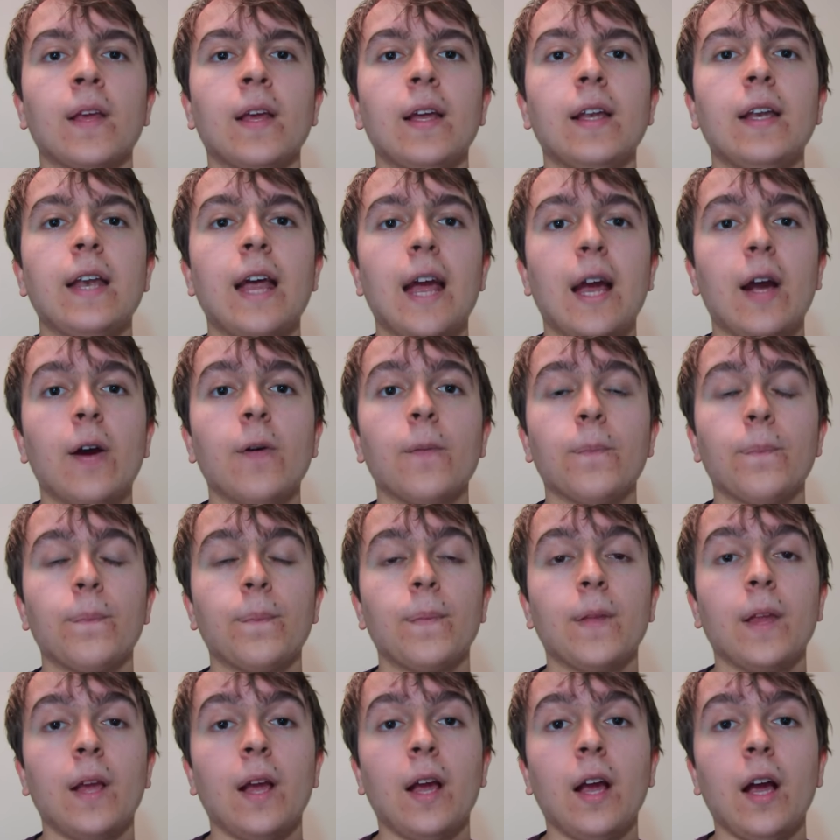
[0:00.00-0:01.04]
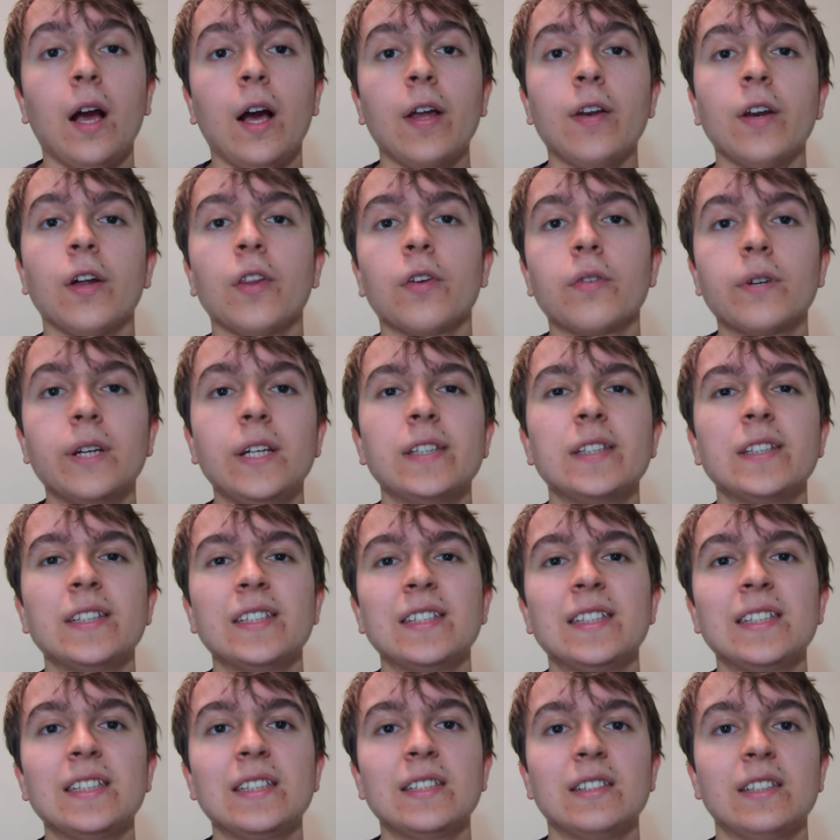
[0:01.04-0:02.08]
Now, another reason
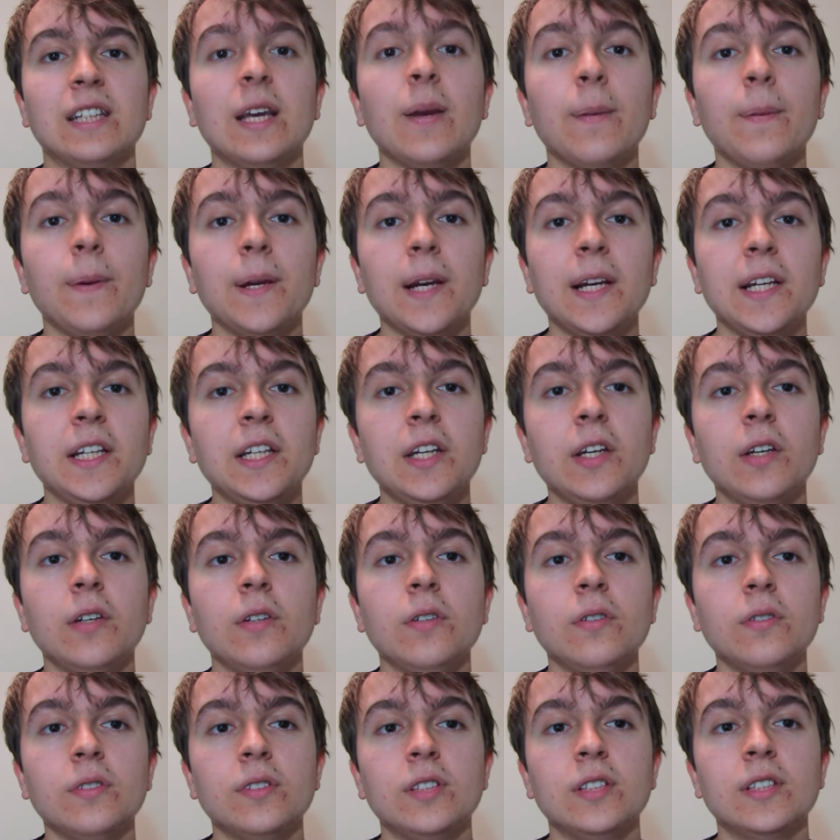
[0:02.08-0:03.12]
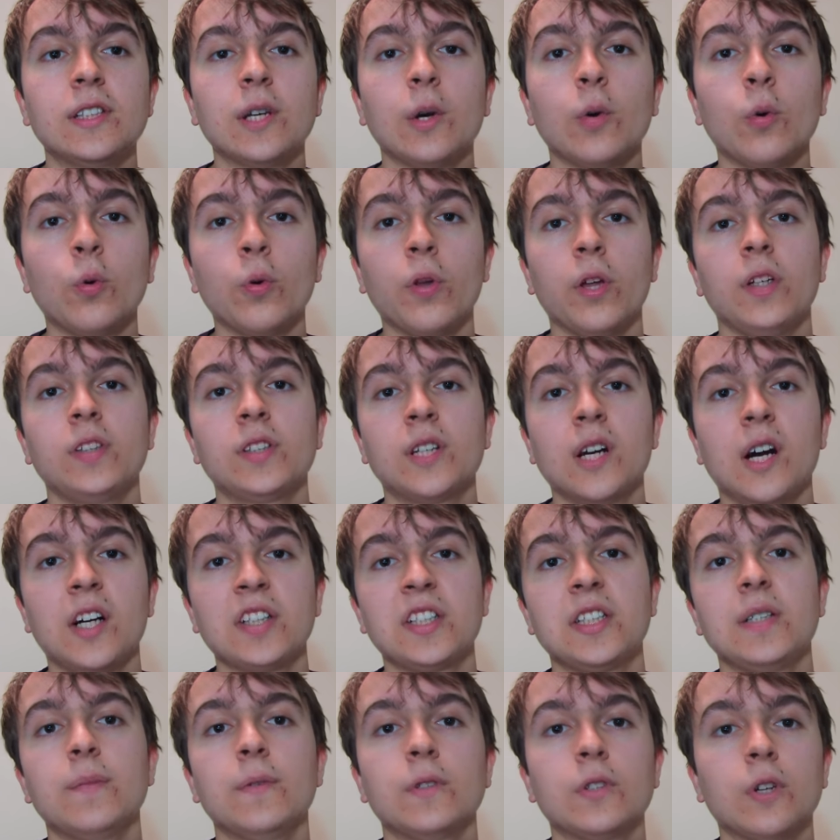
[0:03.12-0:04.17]
this isn't typically used is that all those
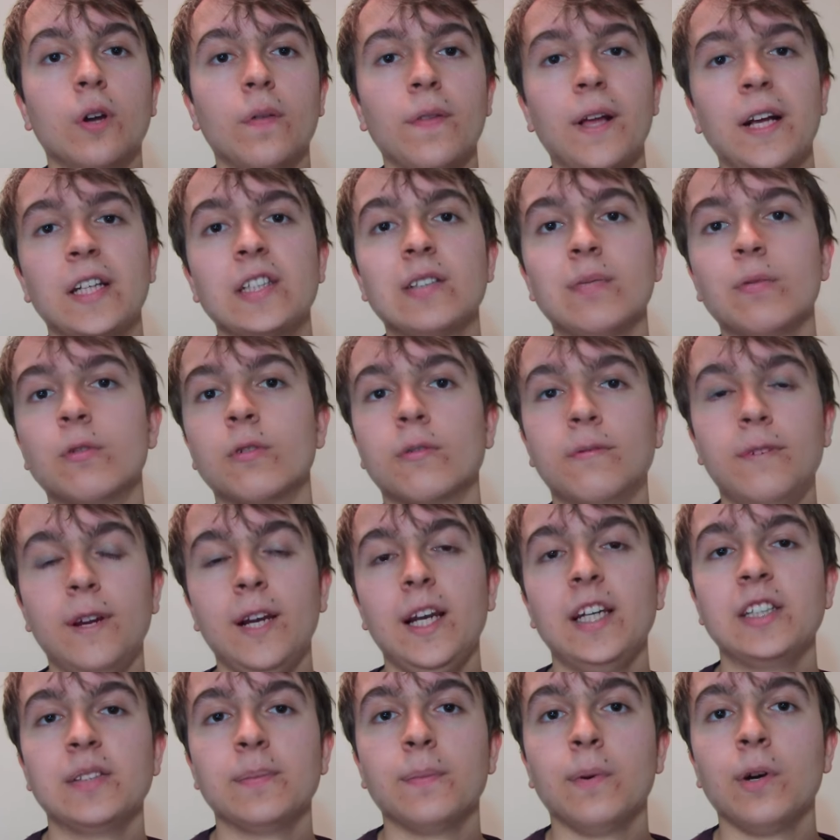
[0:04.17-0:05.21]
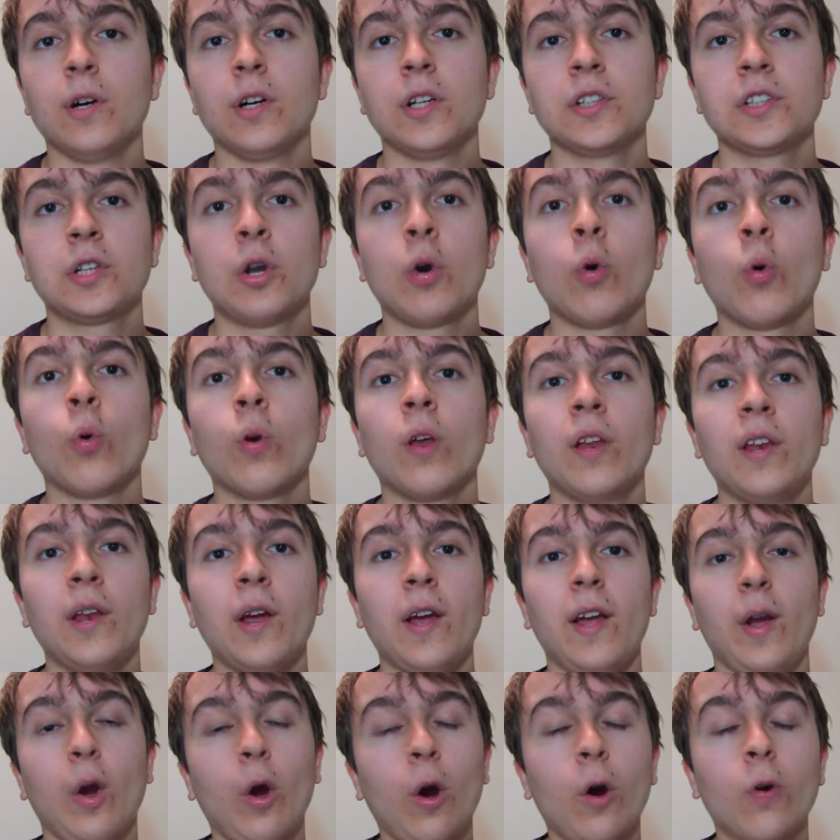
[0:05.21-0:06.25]
customers on that small village mast are
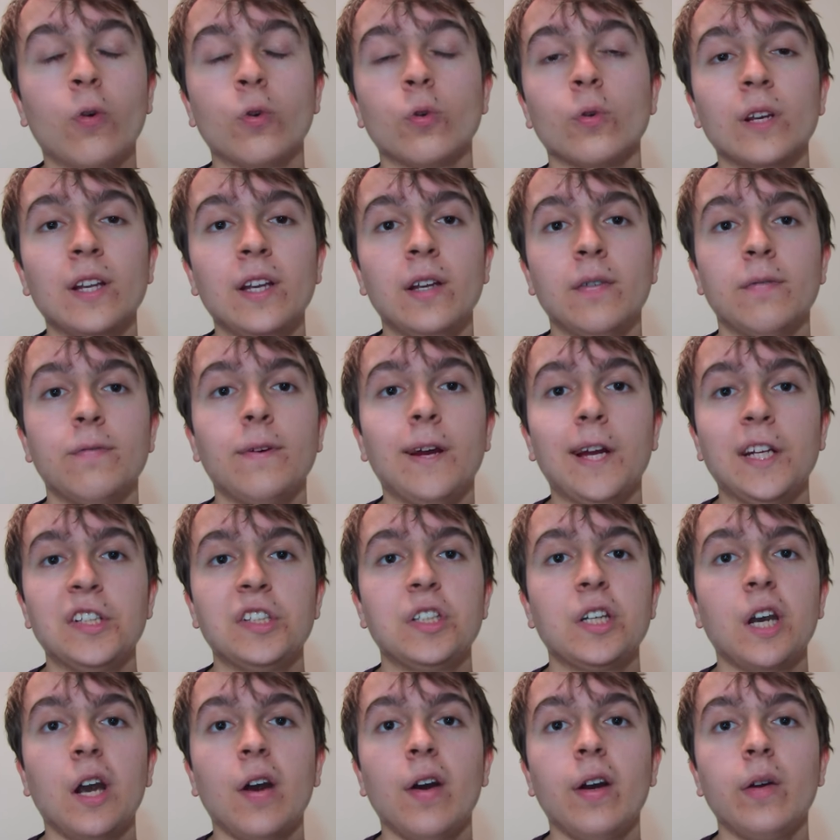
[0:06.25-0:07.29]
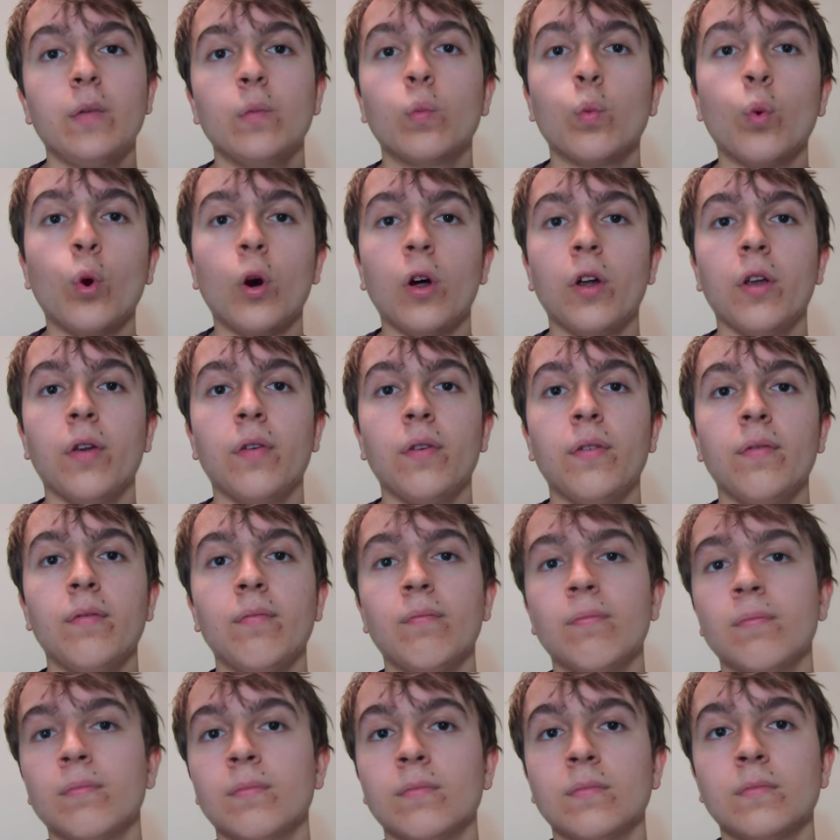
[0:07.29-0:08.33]
all in effect sharing one
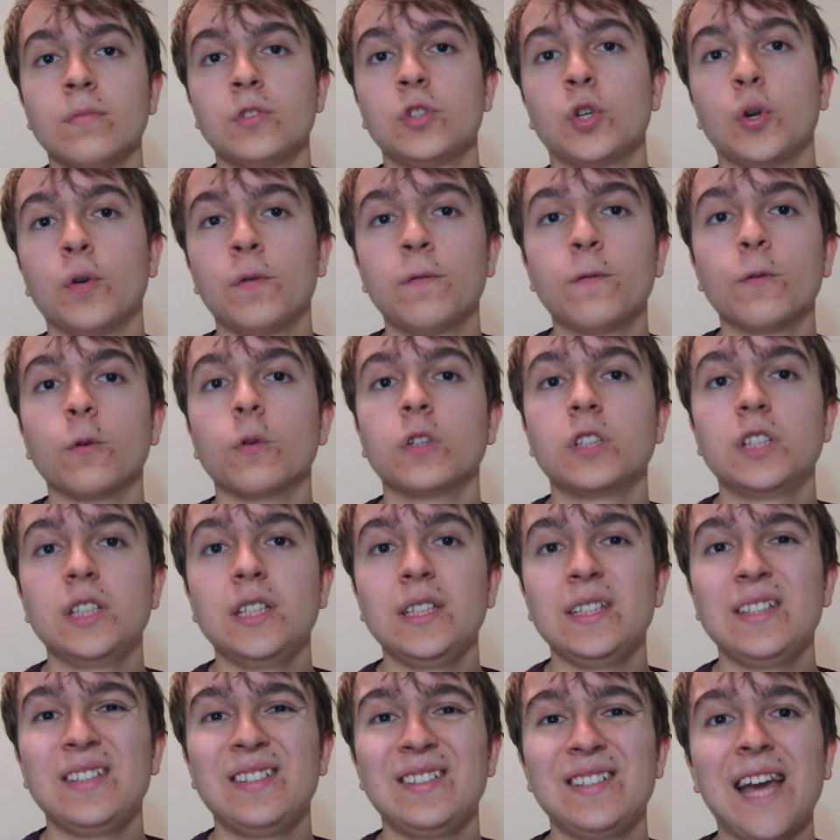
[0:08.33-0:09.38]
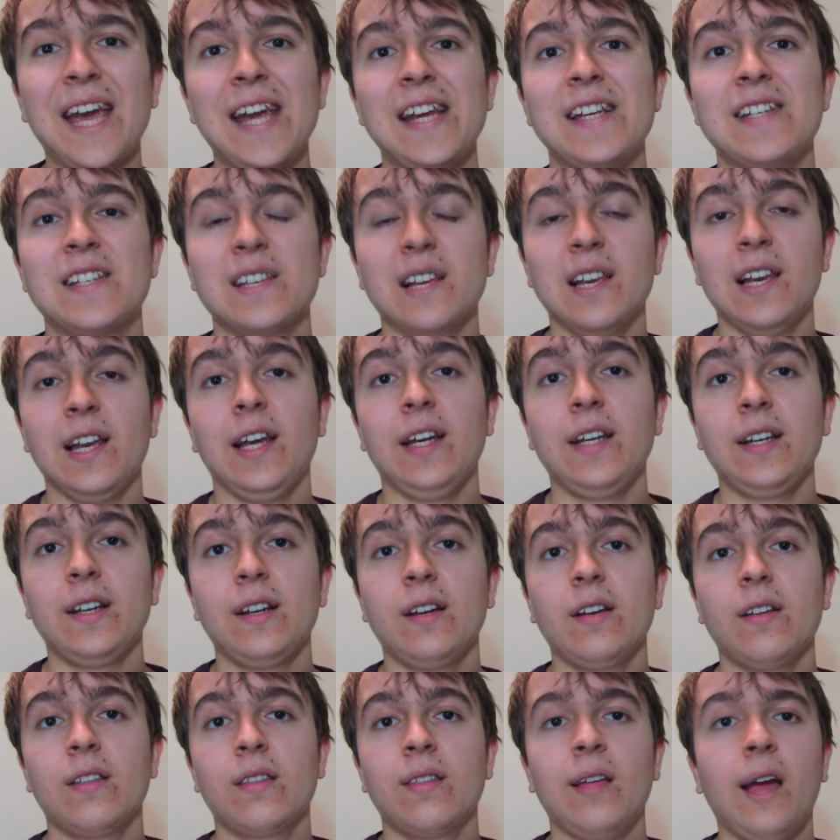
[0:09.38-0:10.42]
sort of 4G data
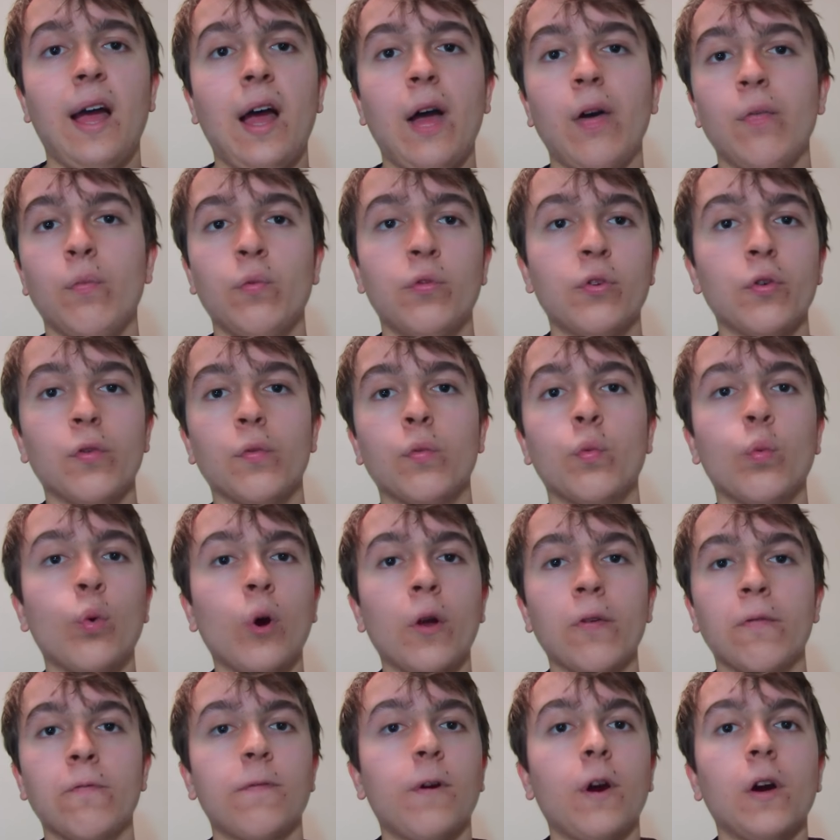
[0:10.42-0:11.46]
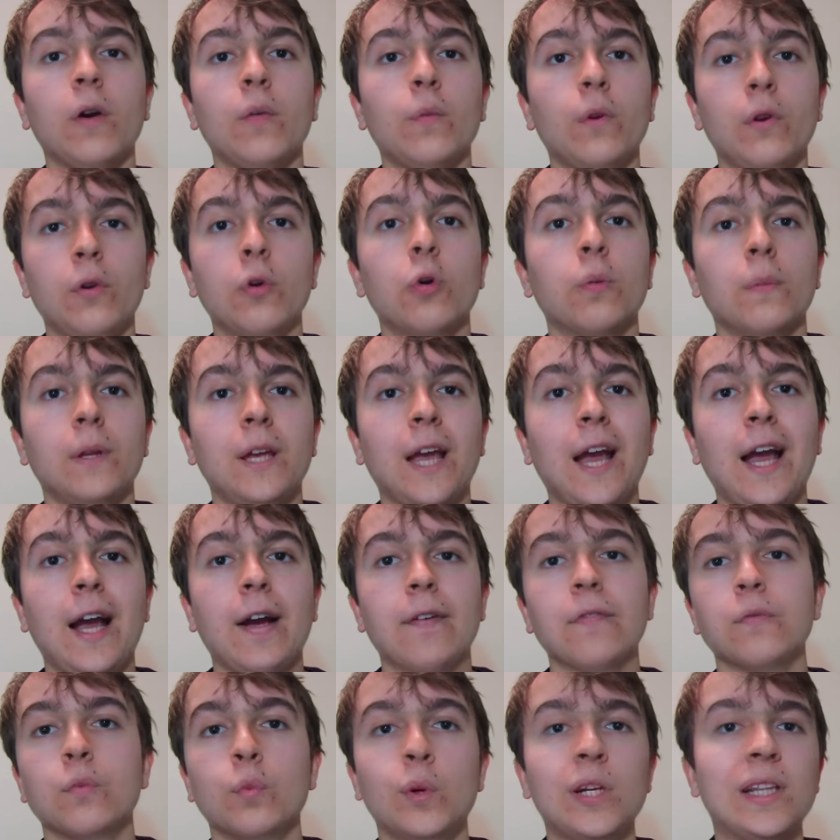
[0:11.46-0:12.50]
link that sort of one phone would normally
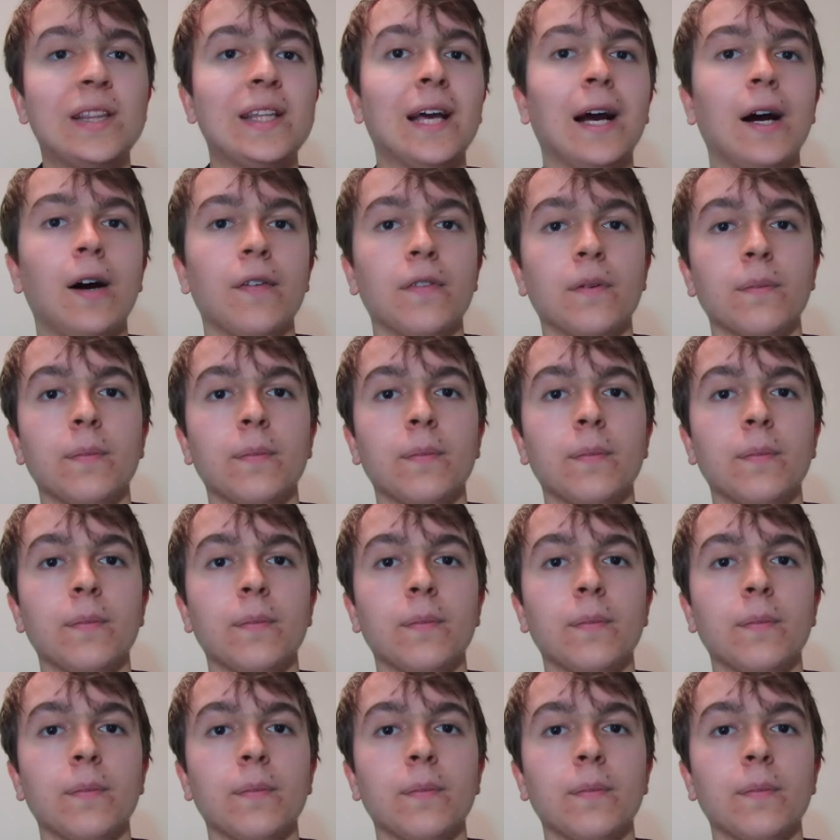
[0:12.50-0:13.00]
have with that other